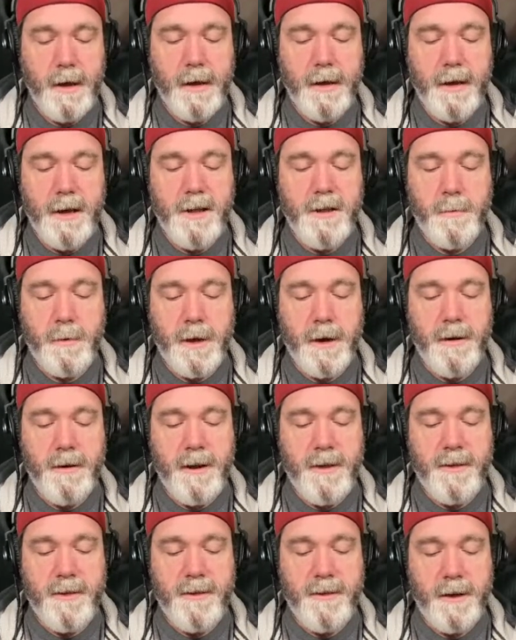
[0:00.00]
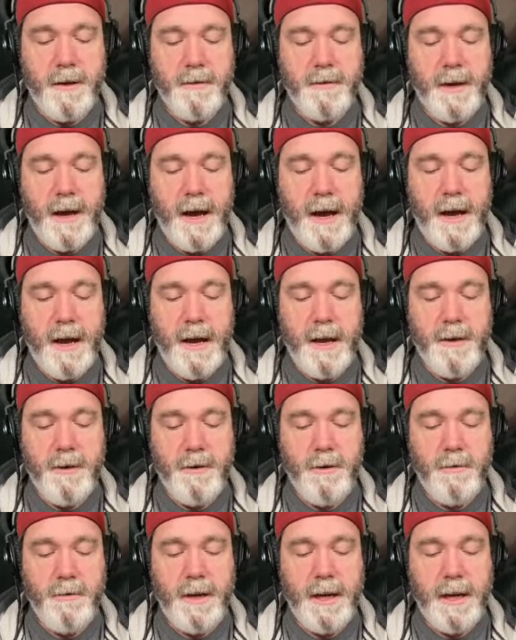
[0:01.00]
Each player needs a single die in
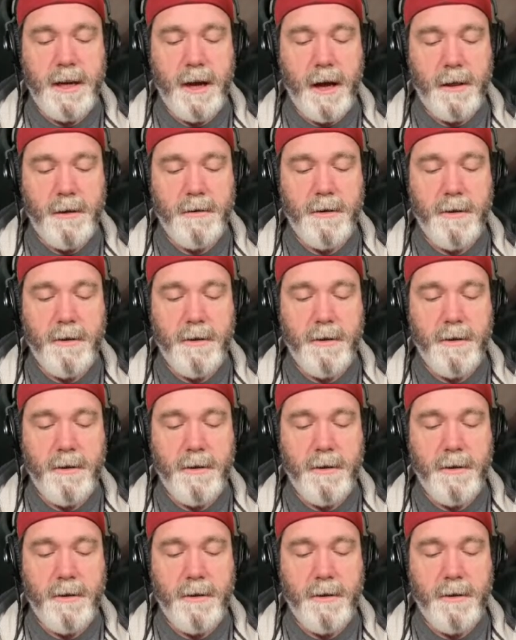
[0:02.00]
unique color,